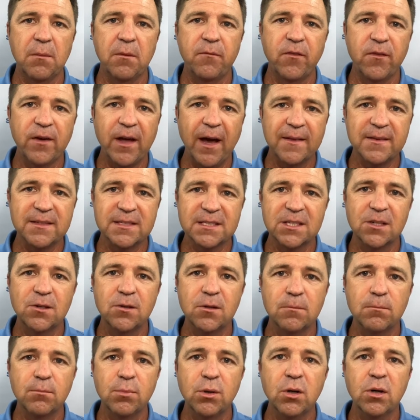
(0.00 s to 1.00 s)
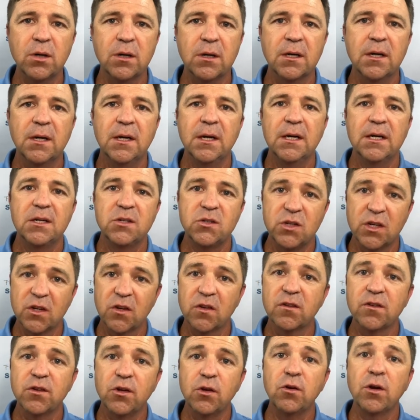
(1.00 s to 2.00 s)
If you've got the student book,
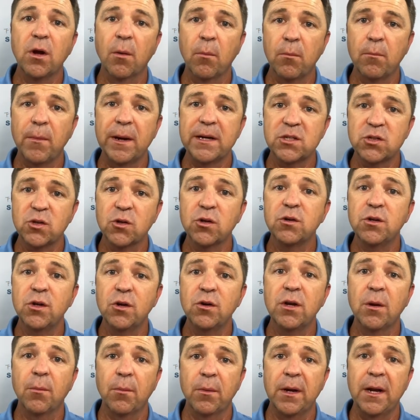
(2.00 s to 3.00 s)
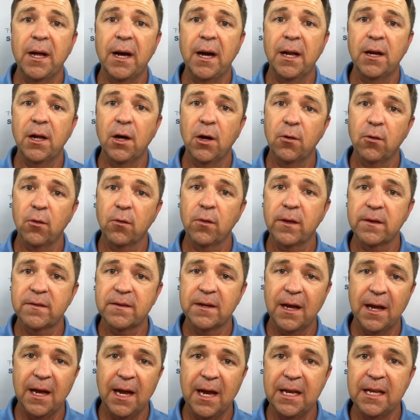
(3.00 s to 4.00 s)
just make sure you do number 9 under
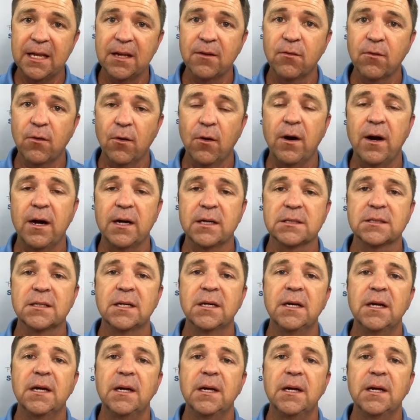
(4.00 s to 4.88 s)
the heading of Christ.